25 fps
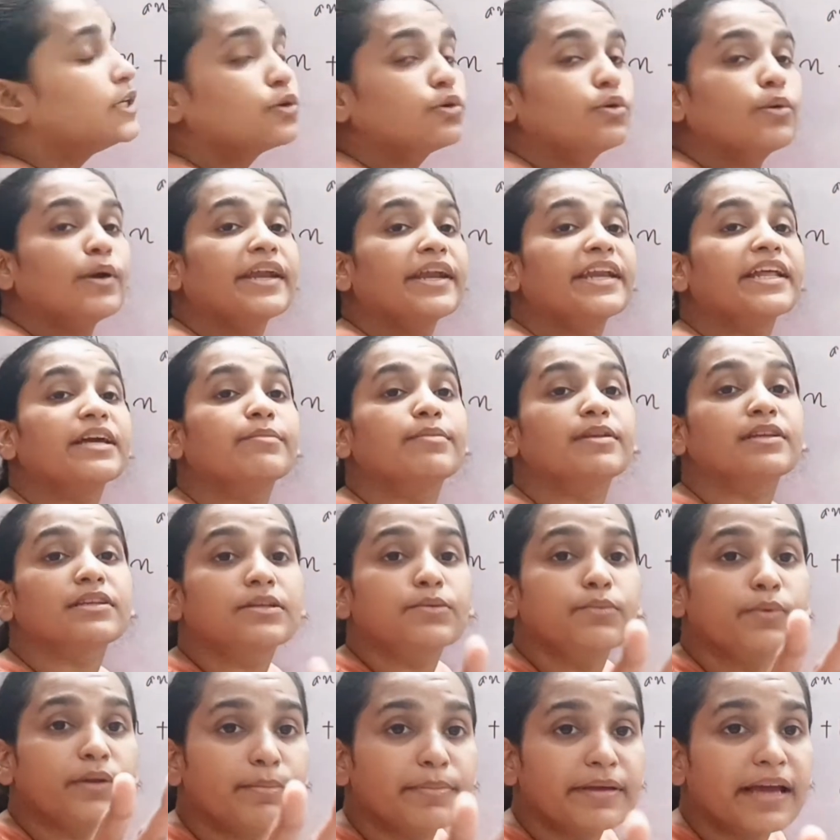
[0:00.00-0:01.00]
in two variables
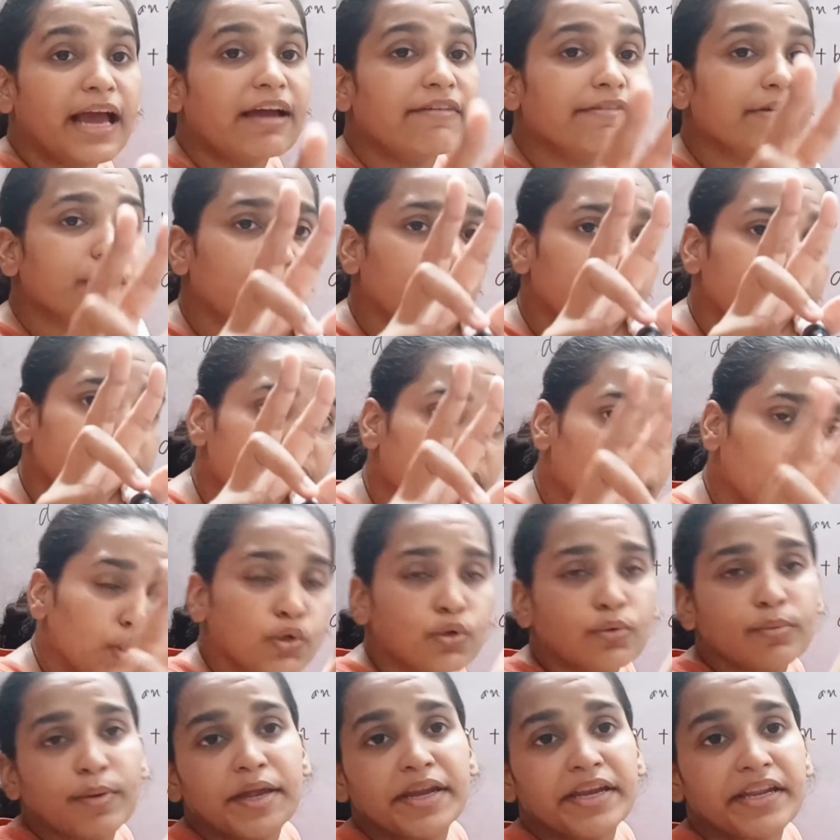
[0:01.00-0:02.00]
will be having only
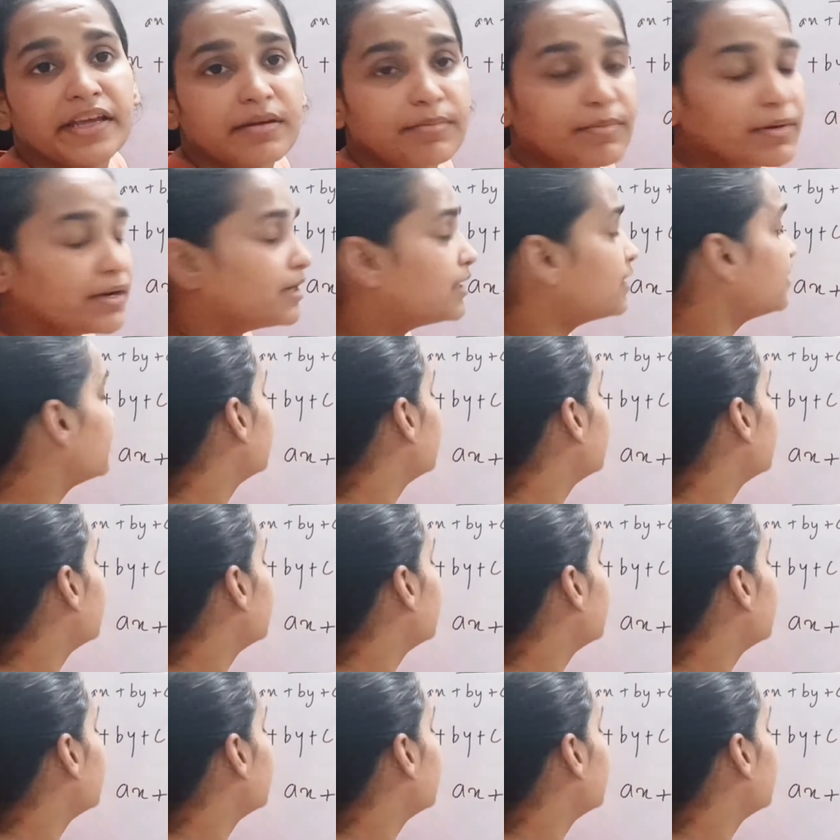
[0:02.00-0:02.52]
two variables,